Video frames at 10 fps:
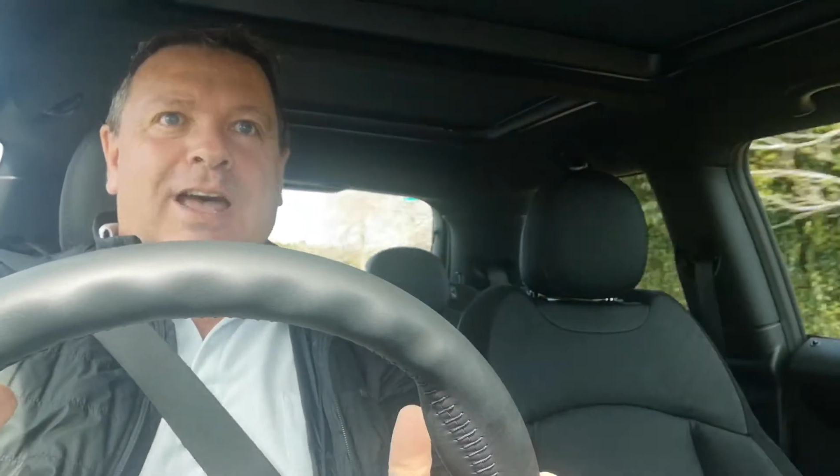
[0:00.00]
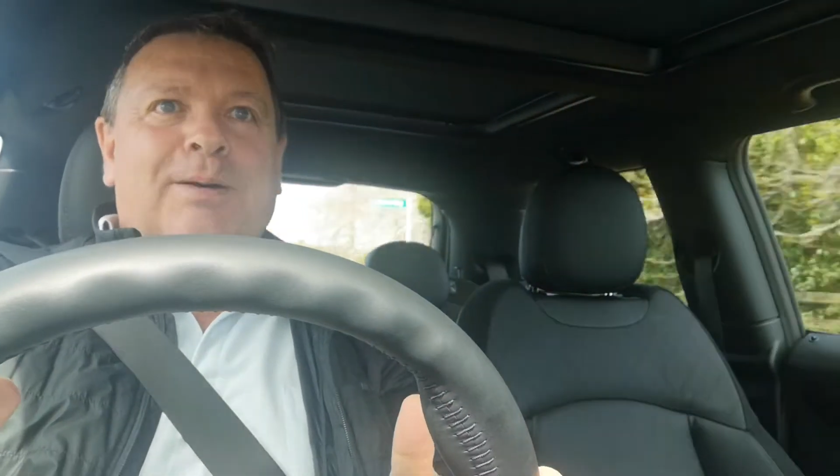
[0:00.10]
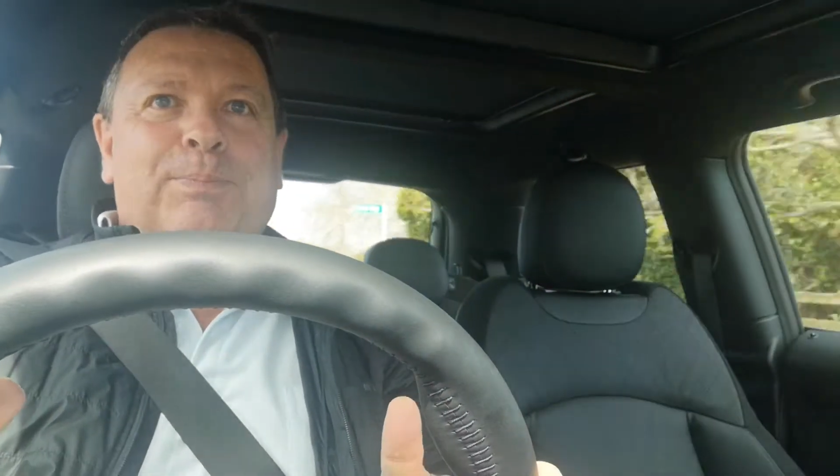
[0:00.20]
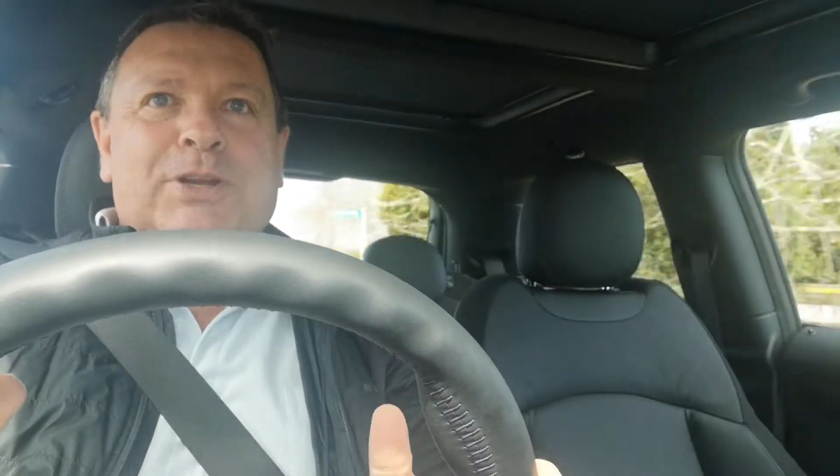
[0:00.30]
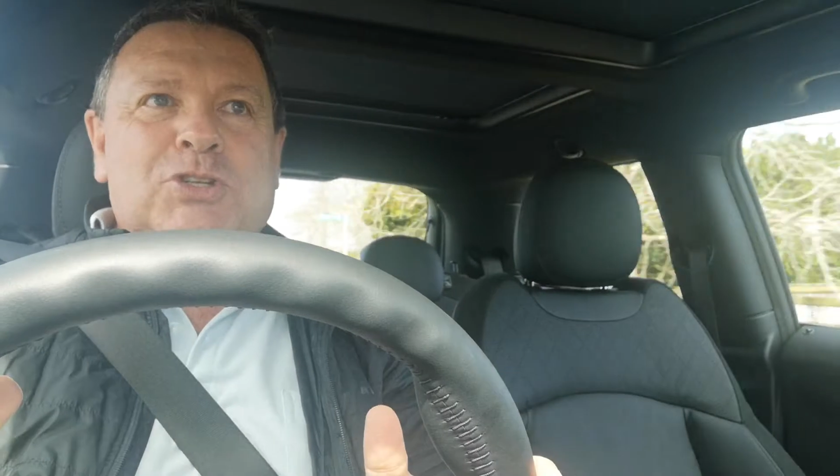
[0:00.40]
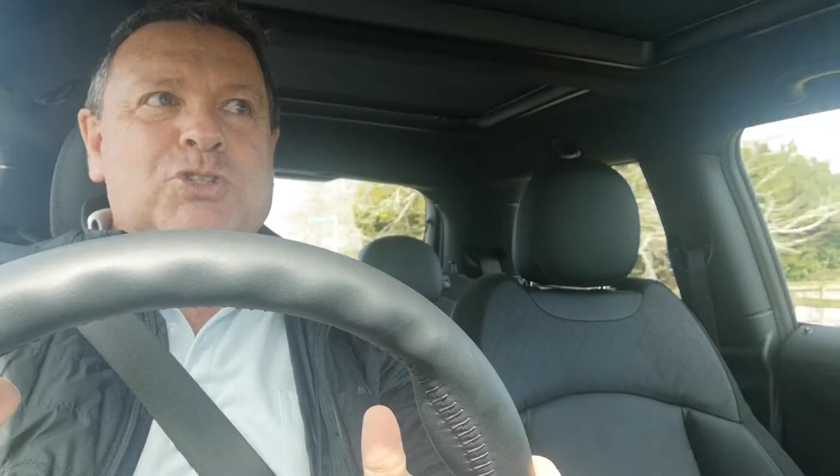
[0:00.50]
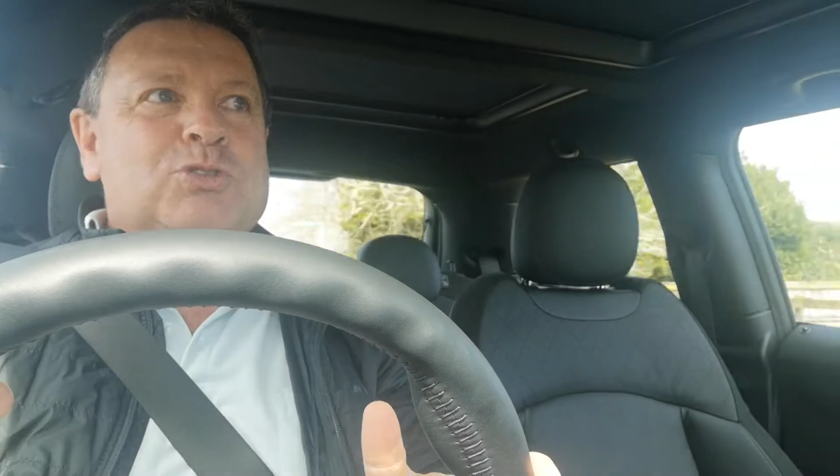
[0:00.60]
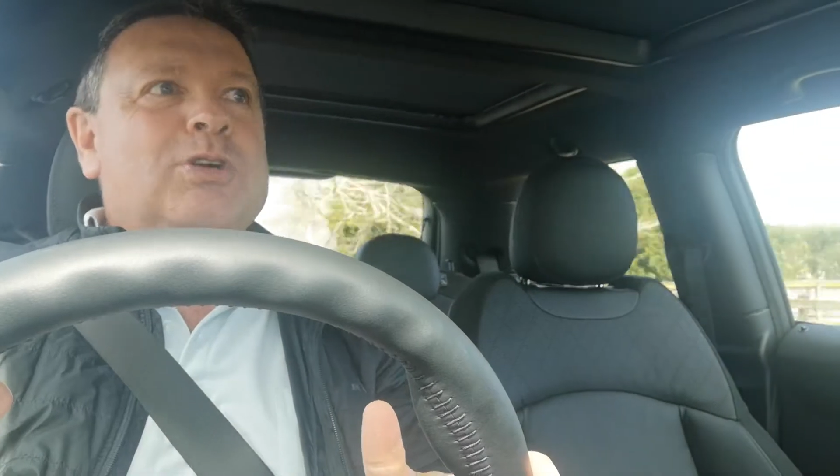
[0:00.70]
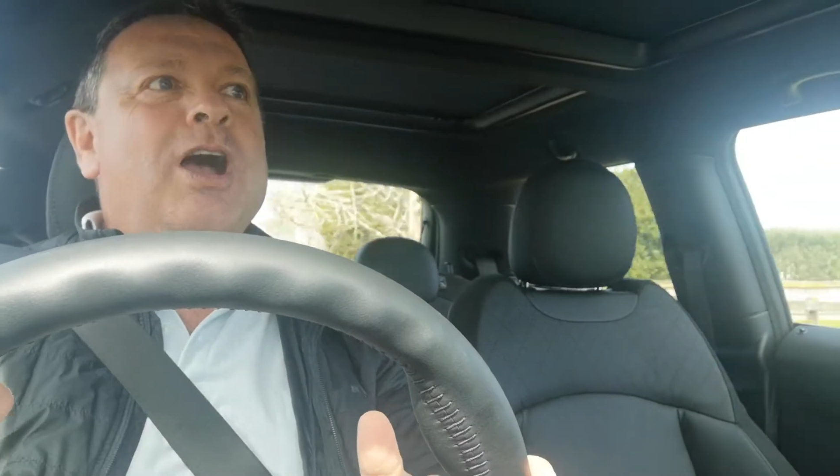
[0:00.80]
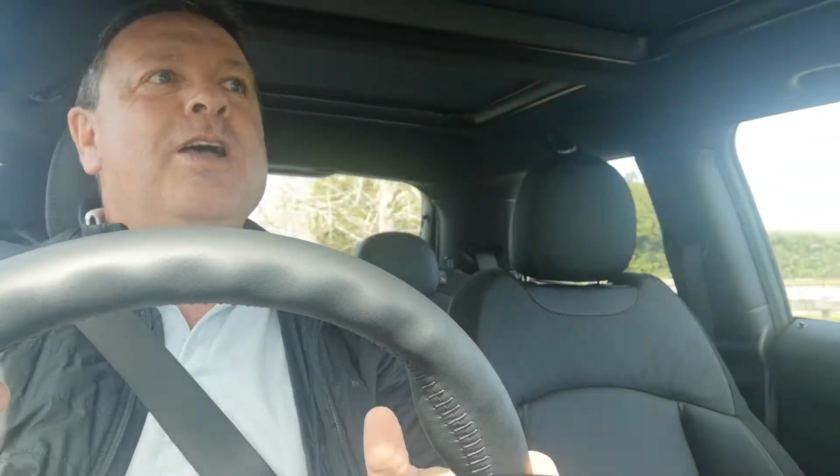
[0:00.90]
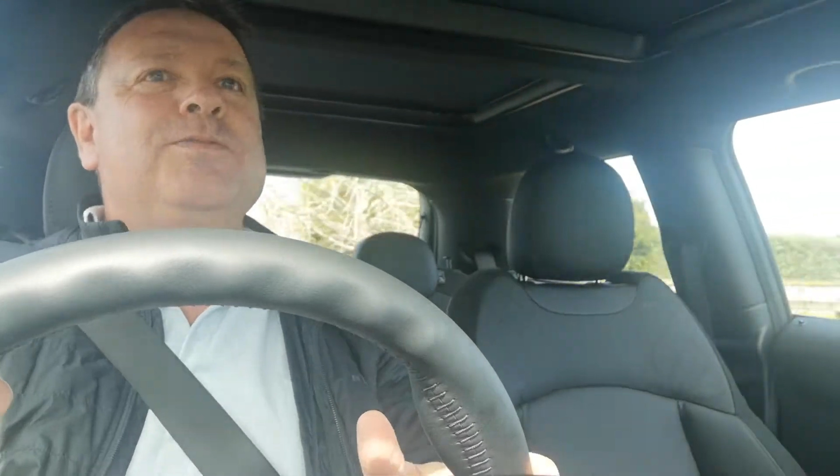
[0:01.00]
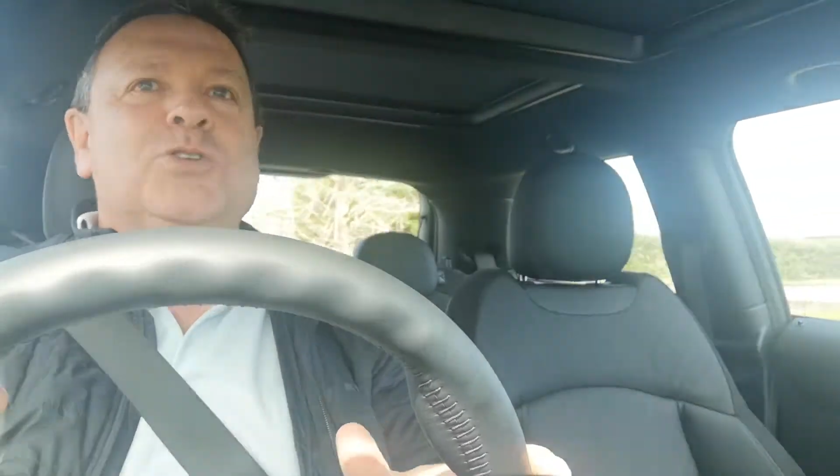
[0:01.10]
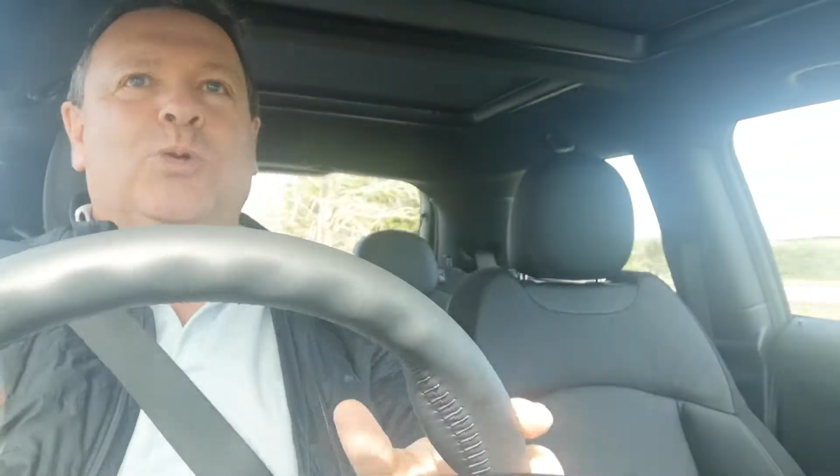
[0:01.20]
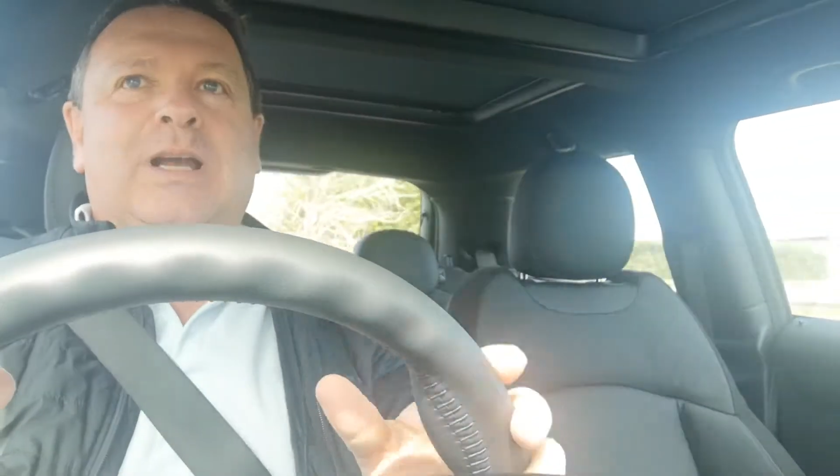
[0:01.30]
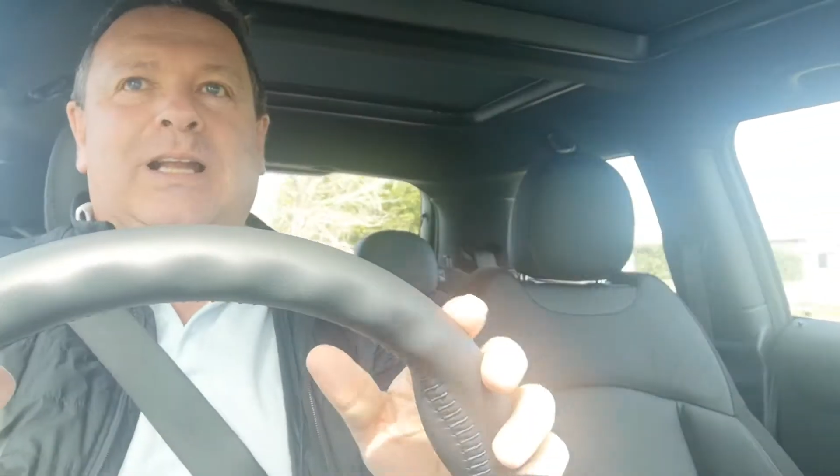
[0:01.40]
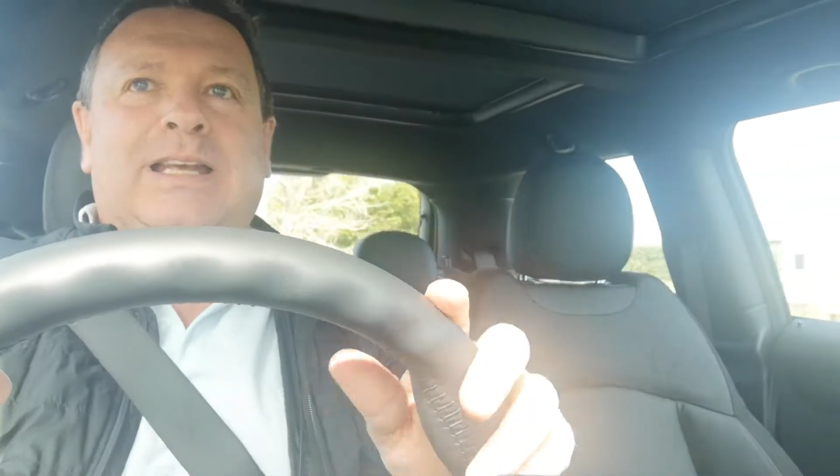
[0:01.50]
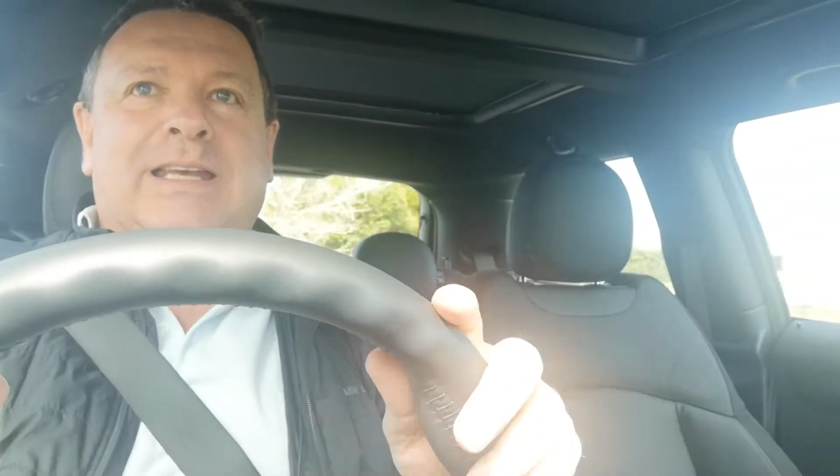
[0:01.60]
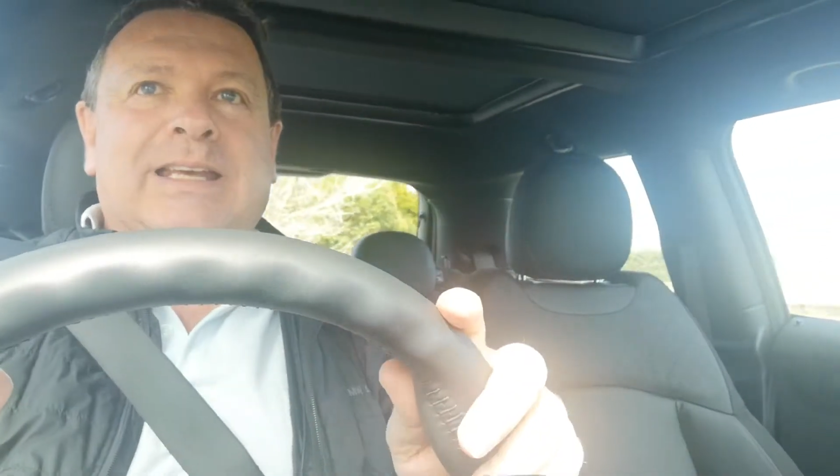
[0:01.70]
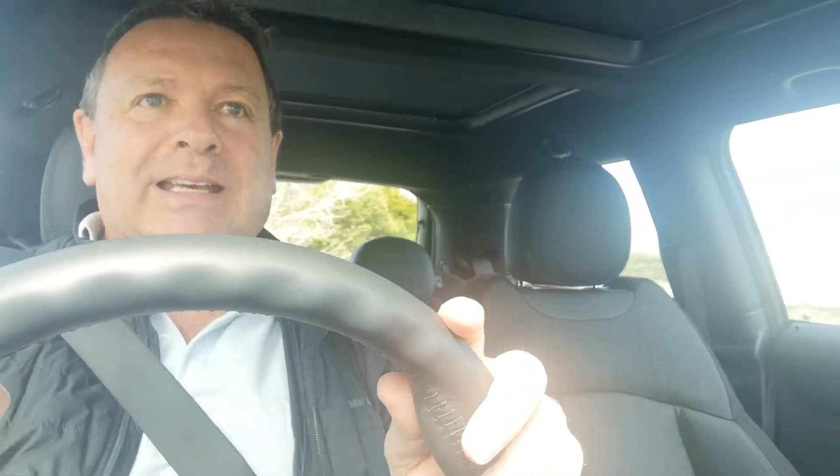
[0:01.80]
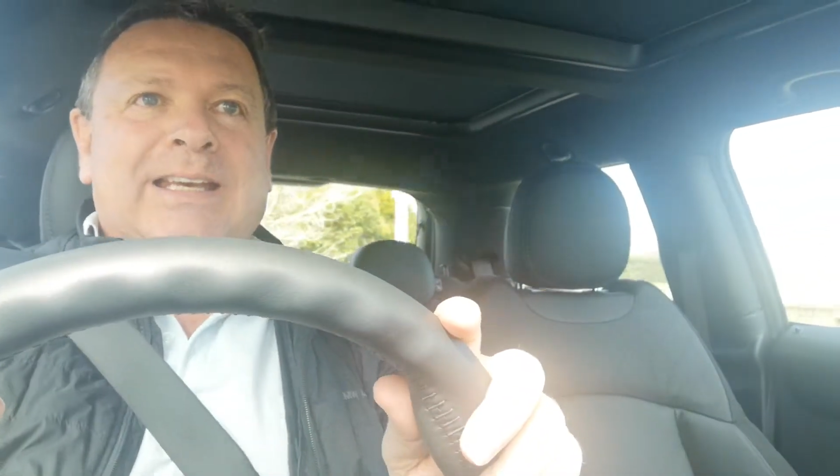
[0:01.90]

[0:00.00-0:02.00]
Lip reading: up and drives quickly.